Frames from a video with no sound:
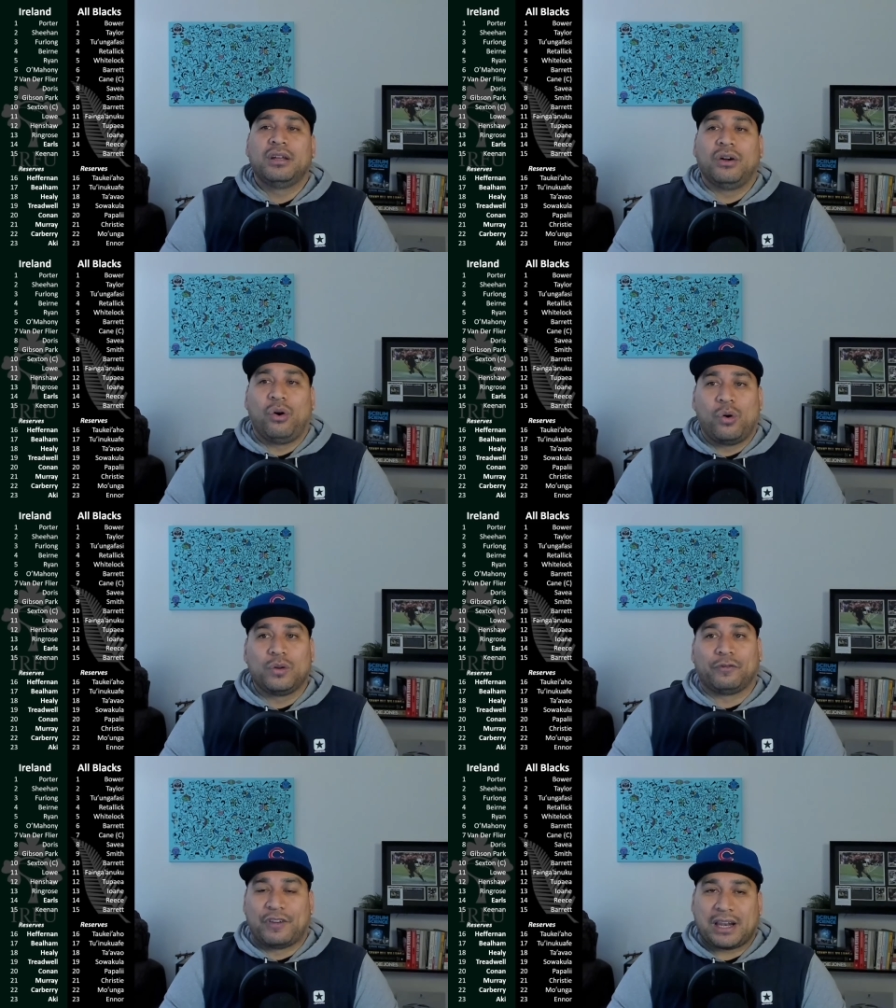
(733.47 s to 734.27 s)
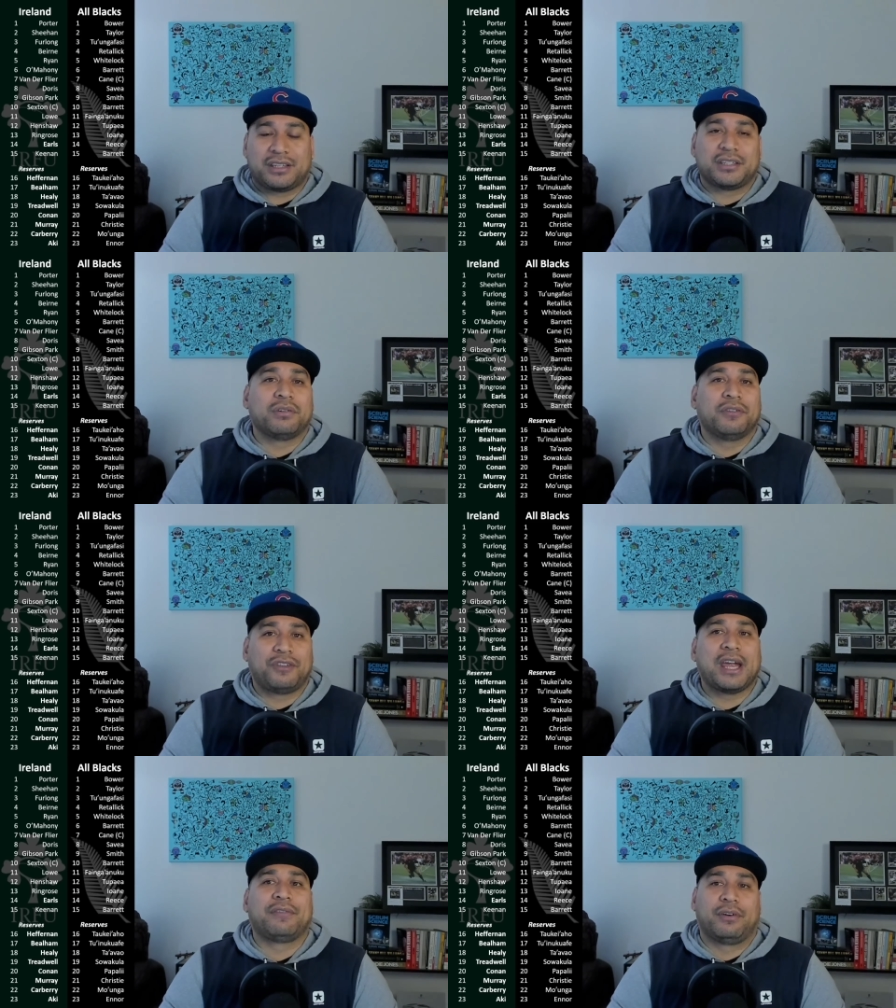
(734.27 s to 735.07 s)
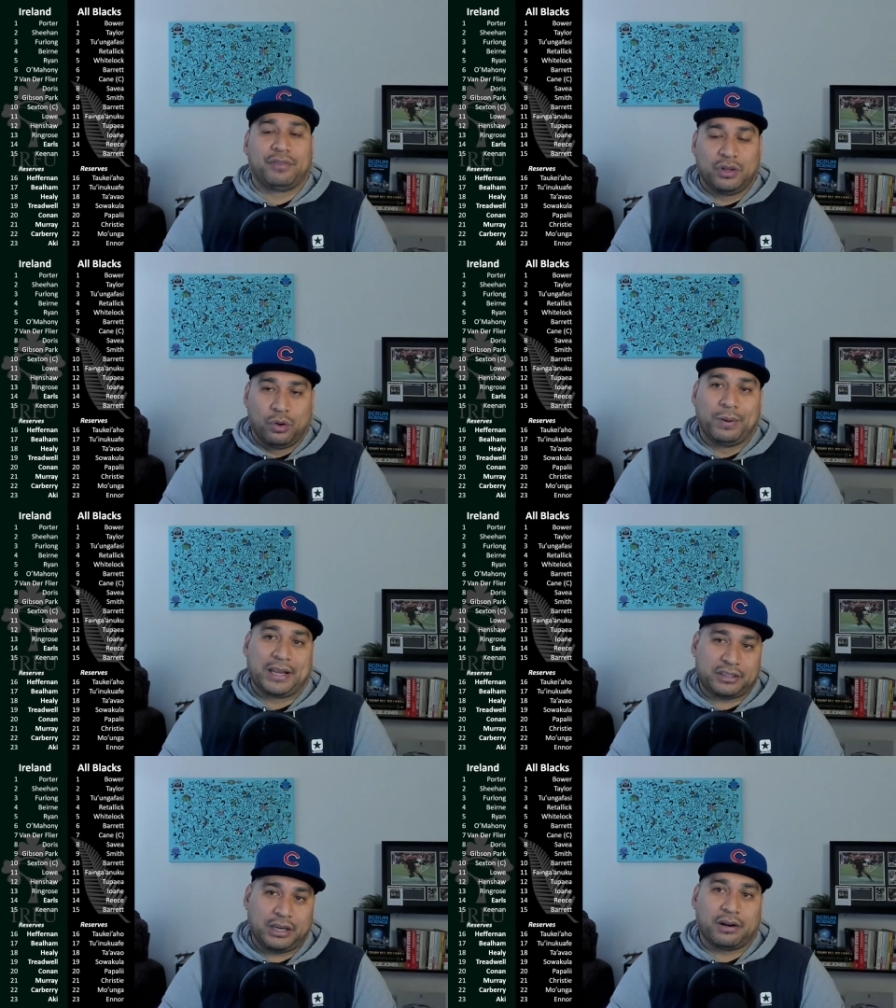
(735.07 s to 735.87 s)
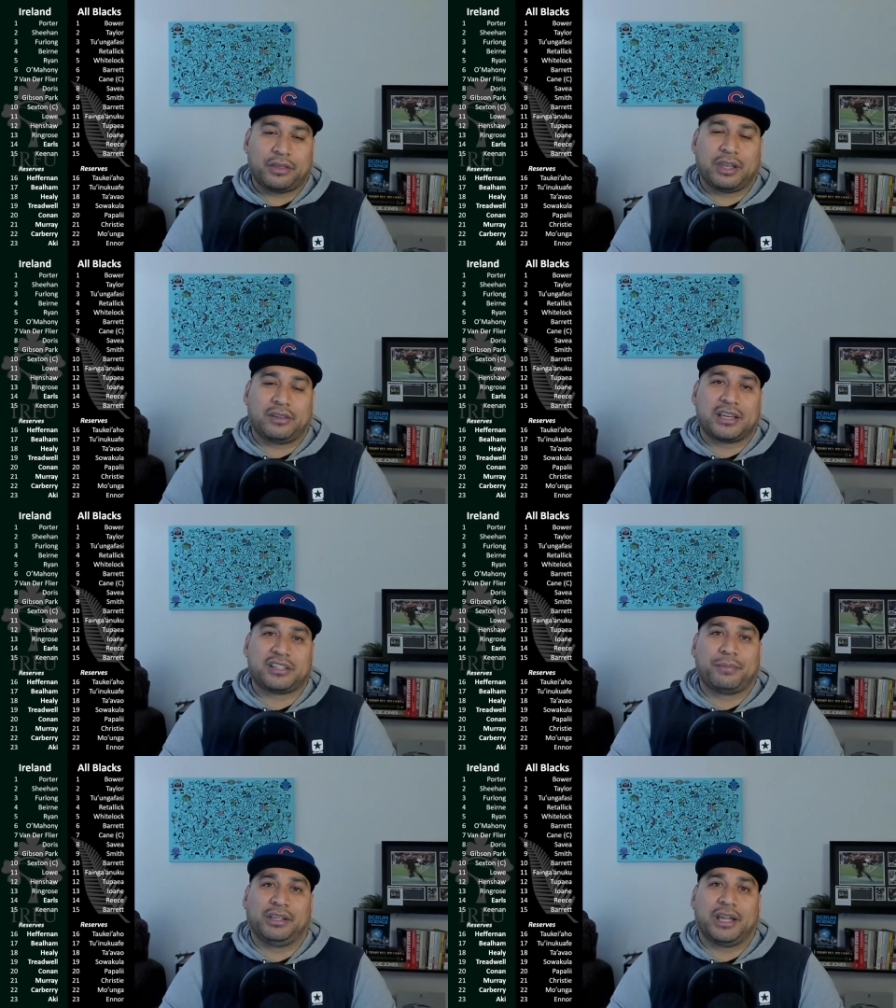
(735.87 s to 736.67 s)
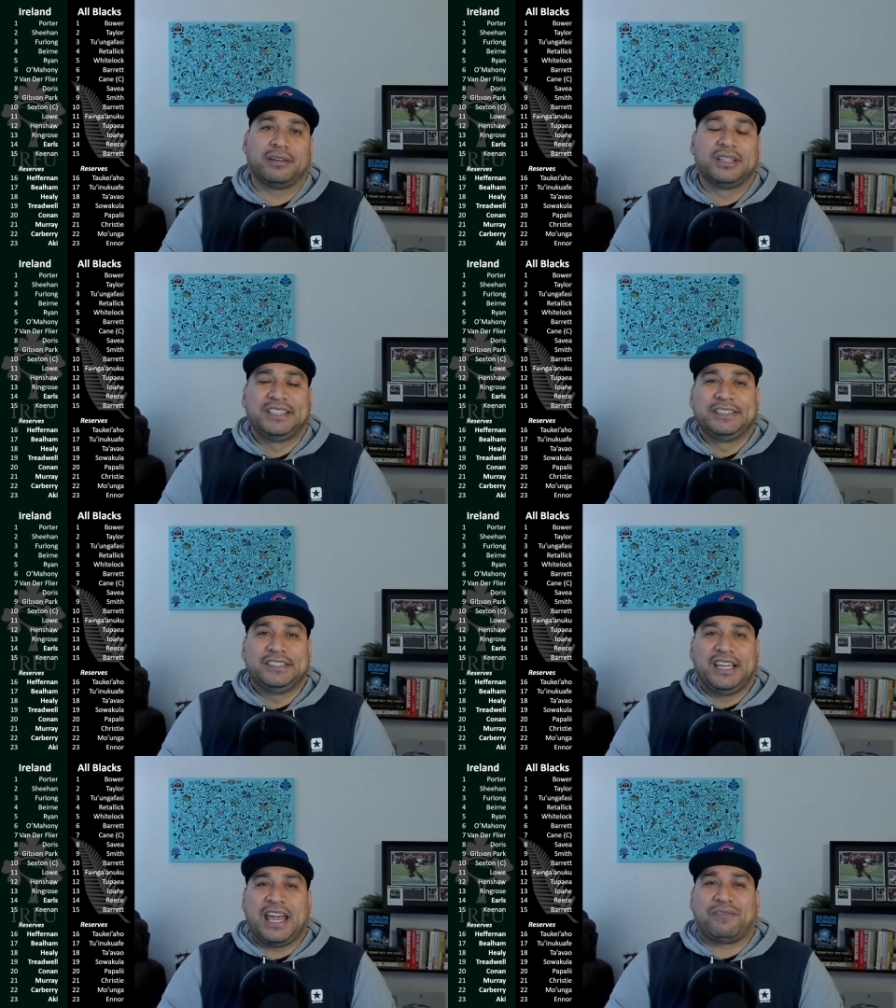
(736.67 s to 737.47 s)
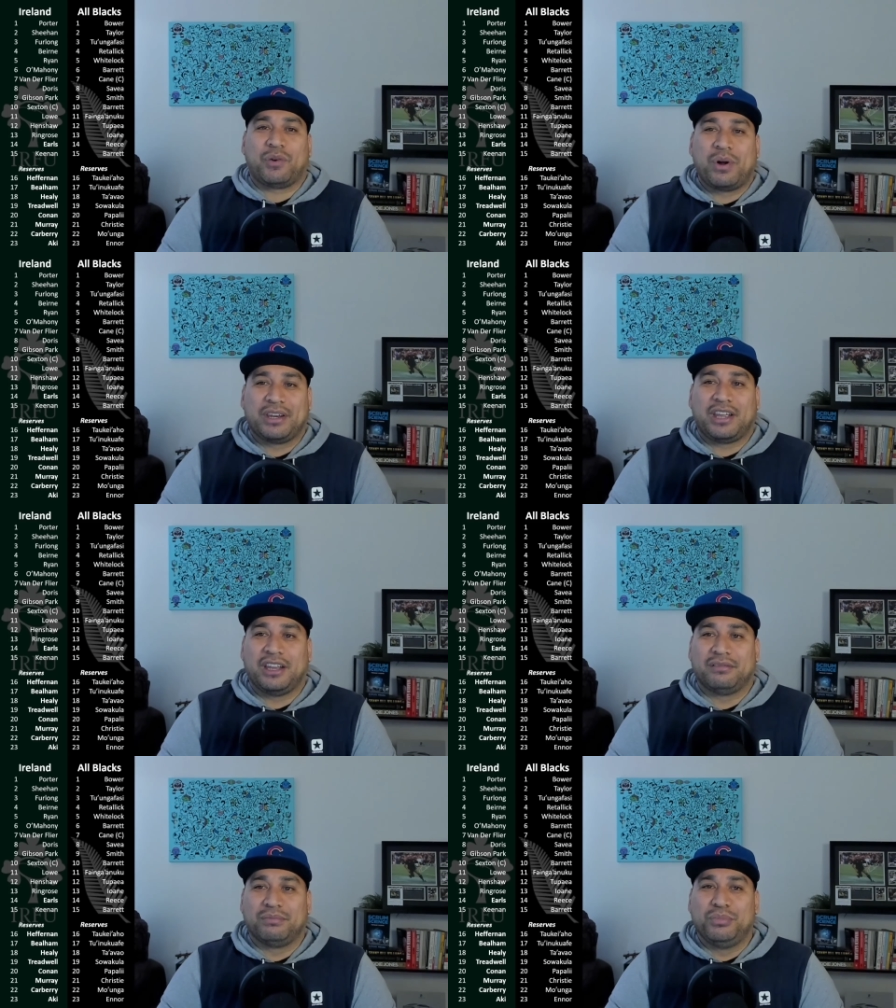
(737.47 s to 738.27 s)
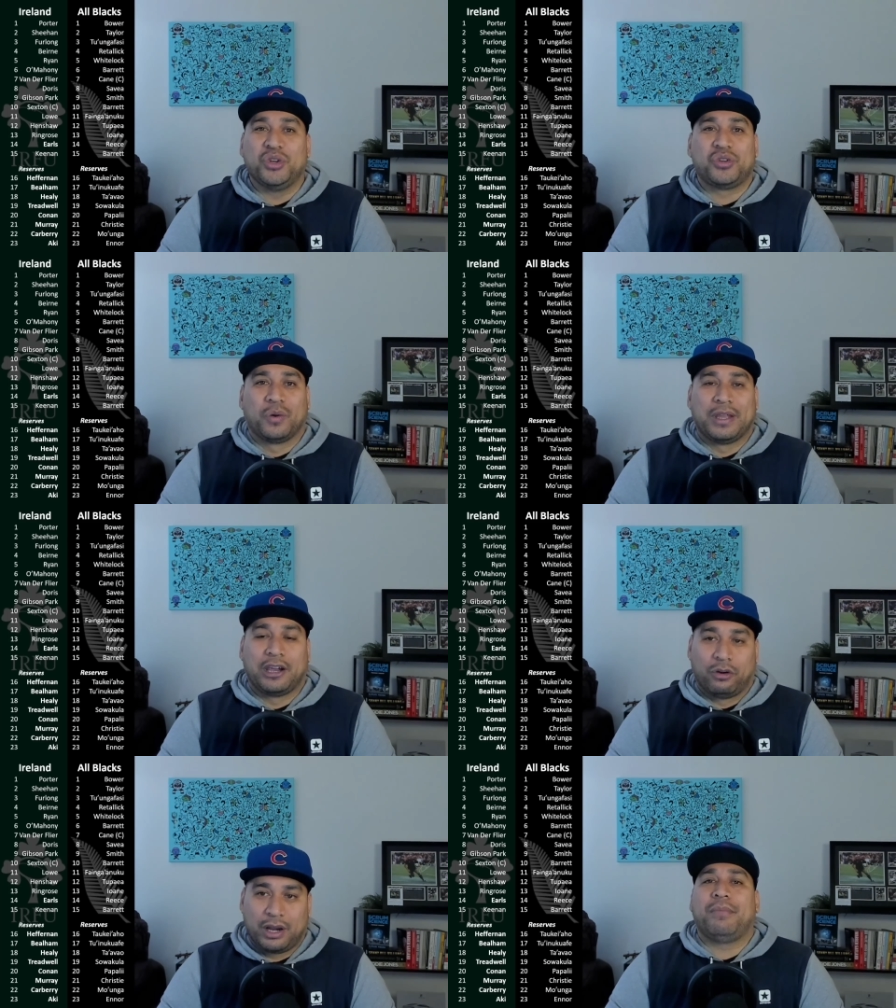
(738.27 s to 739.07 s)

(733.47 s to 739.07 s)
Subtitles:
all factors are in favour of the All Blacks here, and I think that's something that everyone can mutually agree.